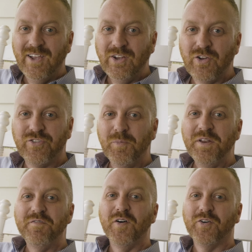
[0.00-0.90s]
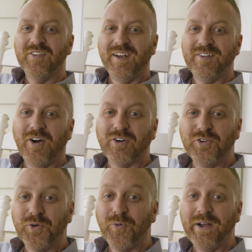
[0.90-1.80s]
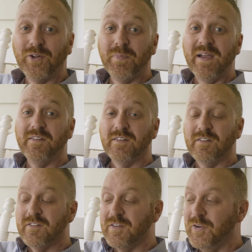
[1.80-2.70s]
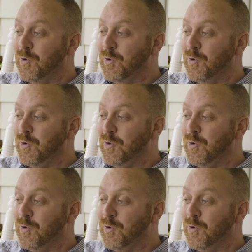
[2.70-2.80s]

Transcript: You know, so many folks that I talk to on a regular basis